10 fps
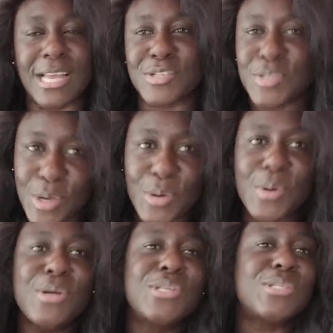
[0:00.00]
And
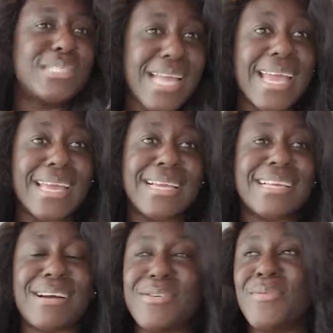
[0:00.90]
so
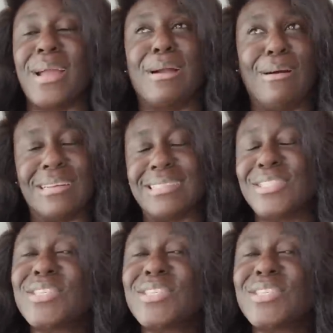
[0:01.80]
today, oh my God,